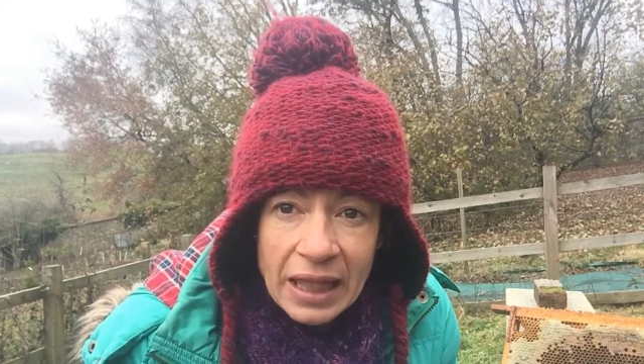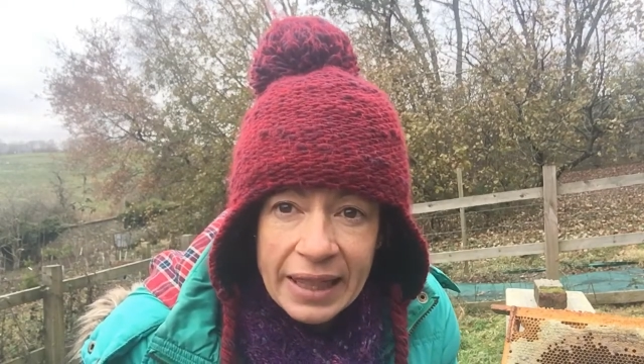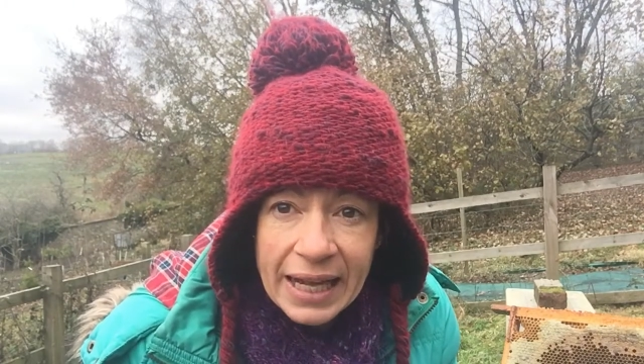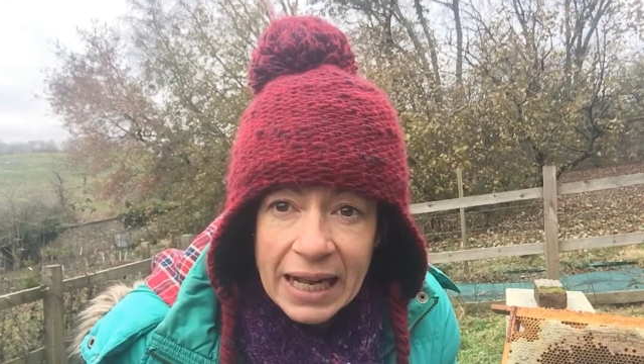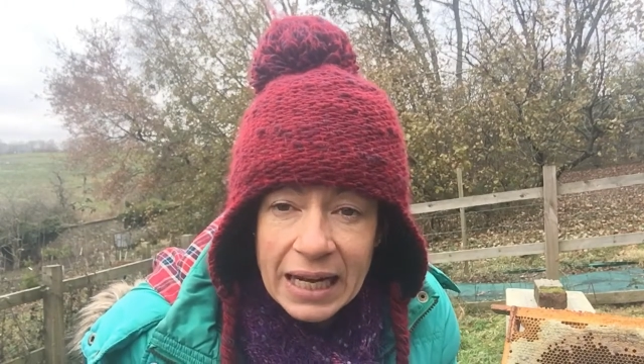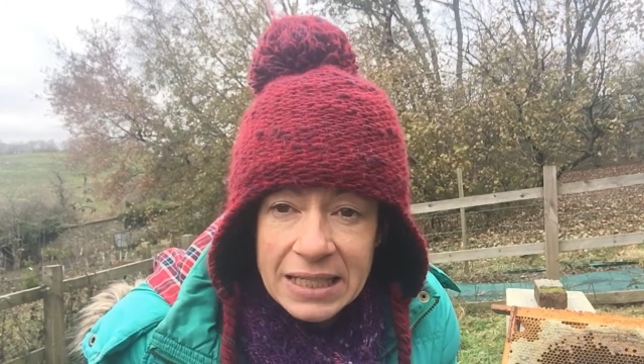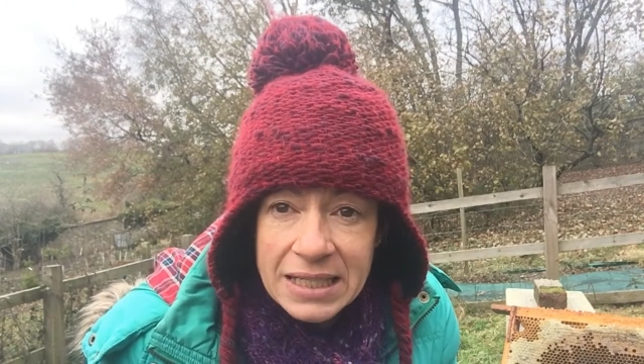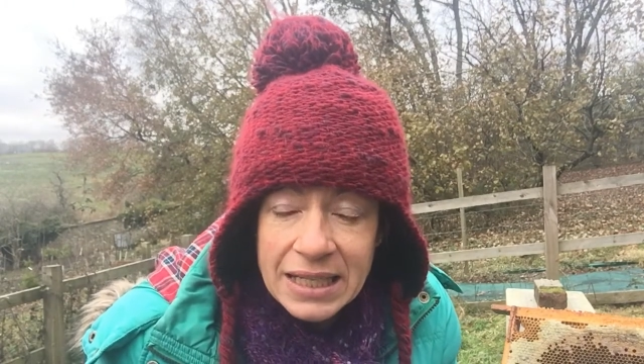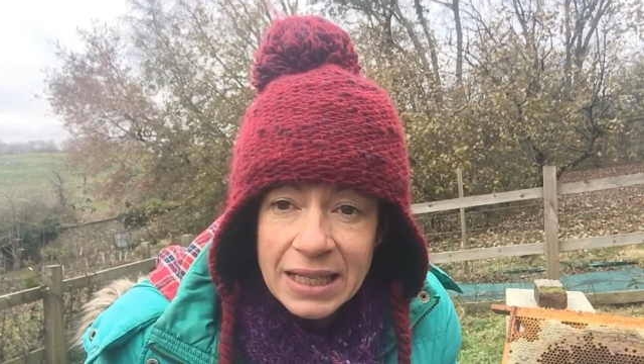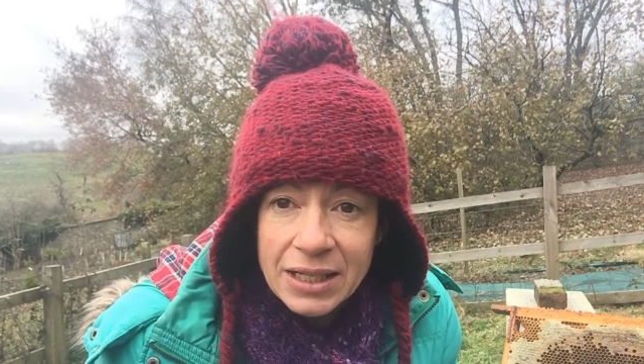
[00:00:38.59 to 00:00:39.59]
They
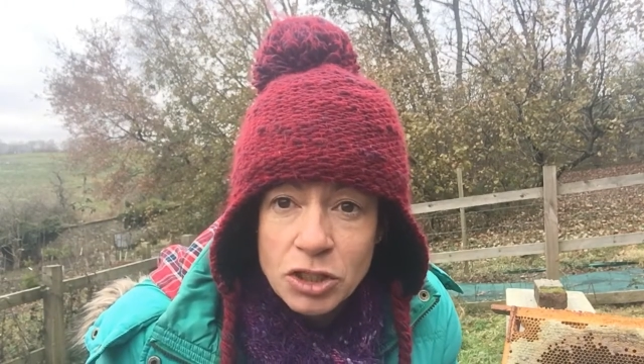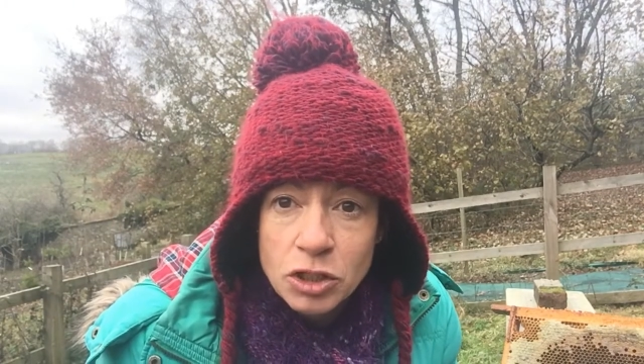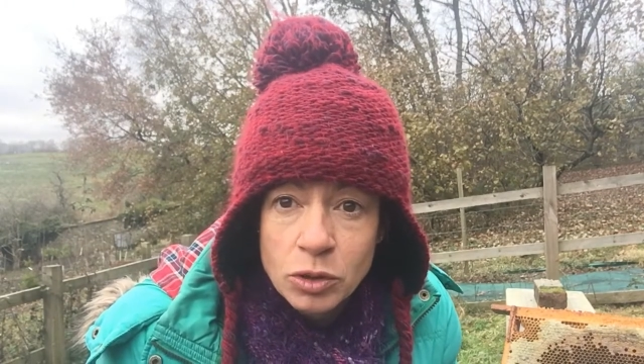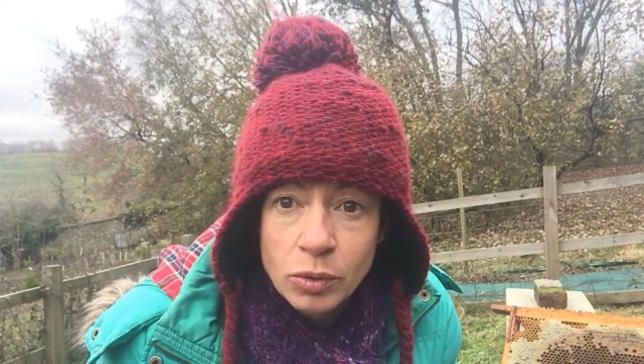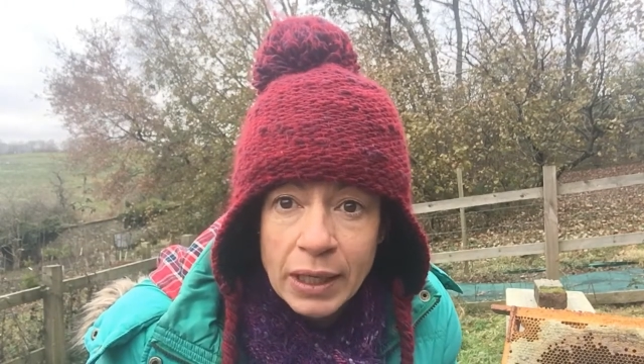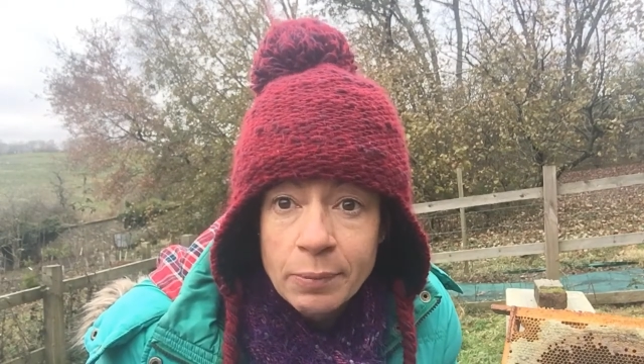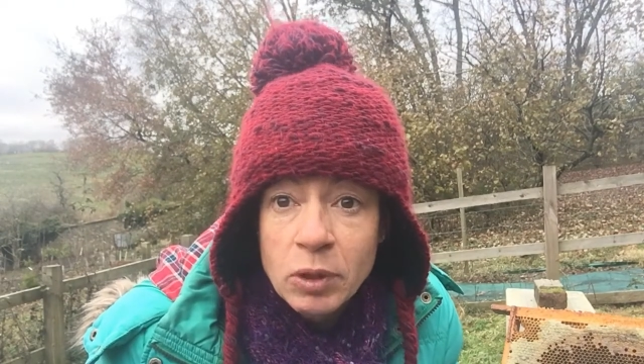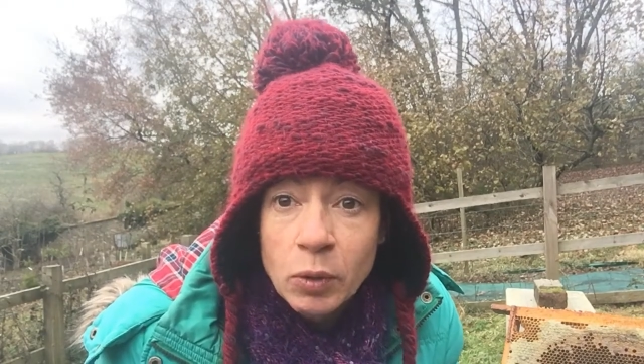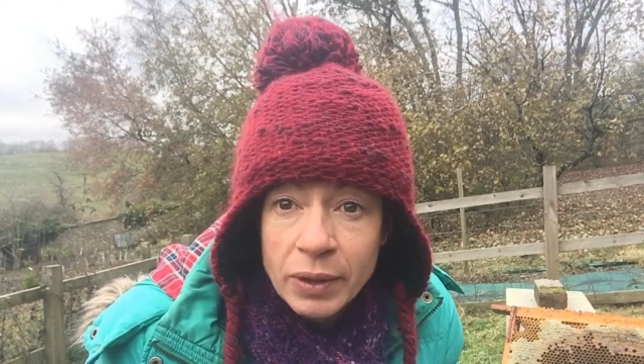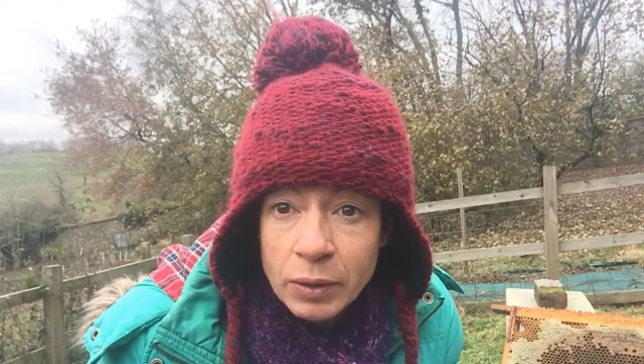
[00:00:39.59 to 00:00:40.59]
cluster to keep
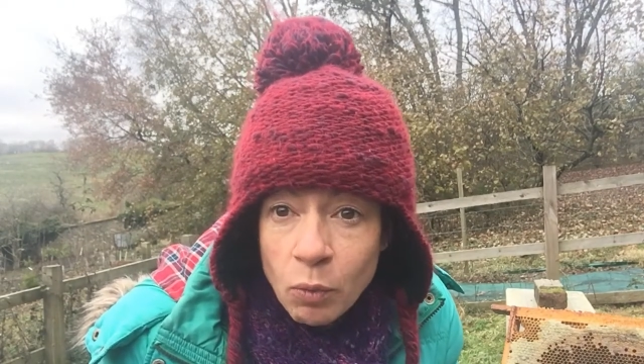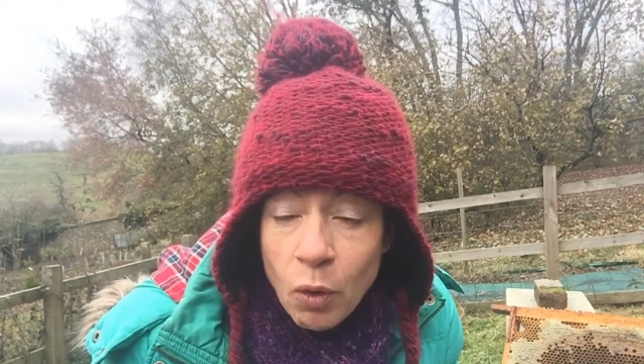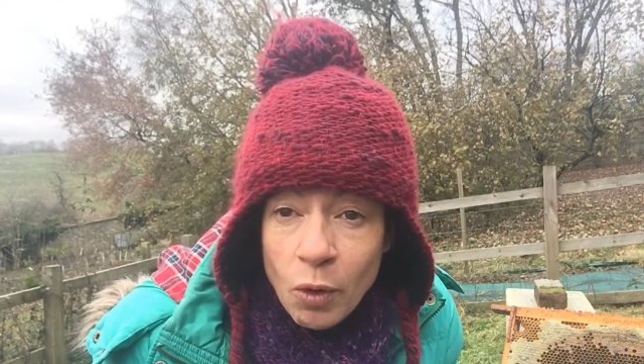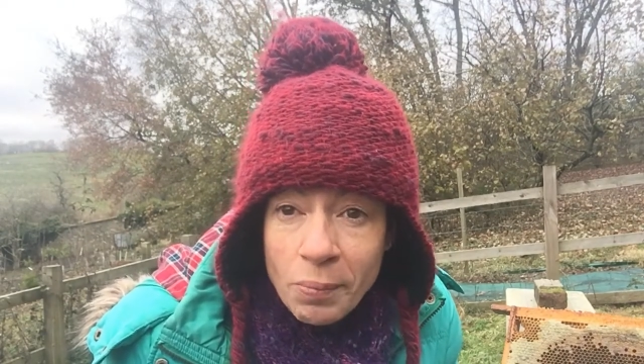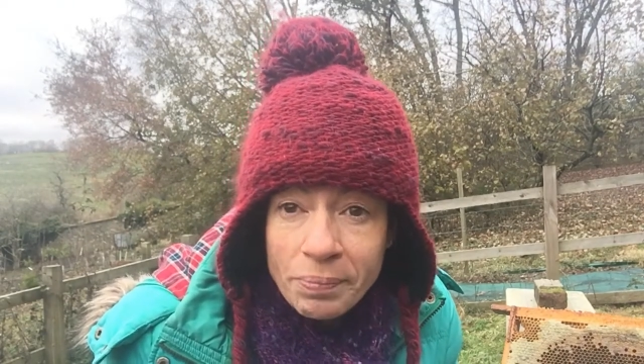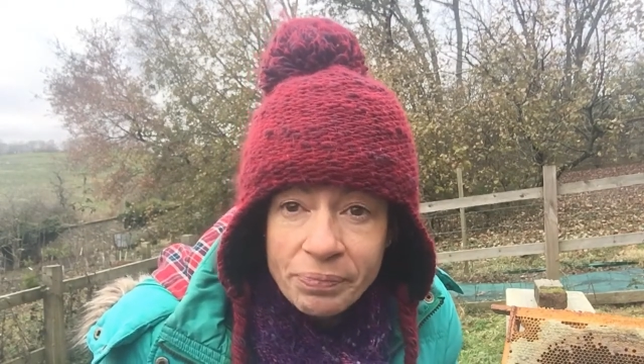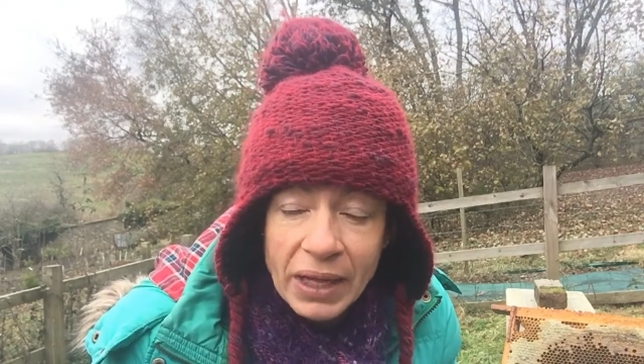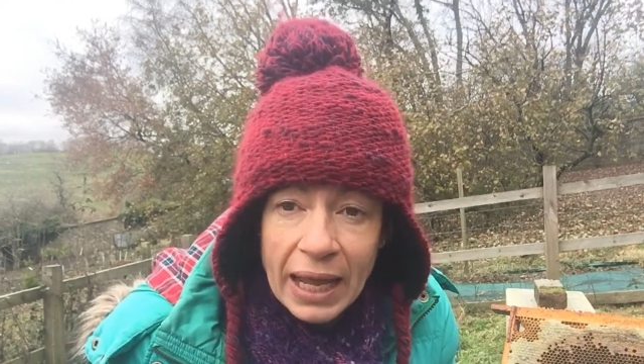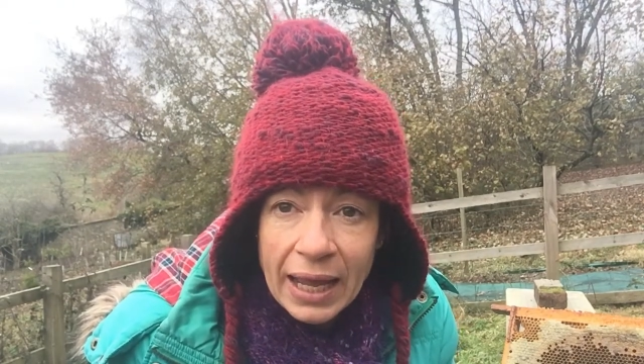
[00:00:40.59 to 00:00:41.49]
the queen warm,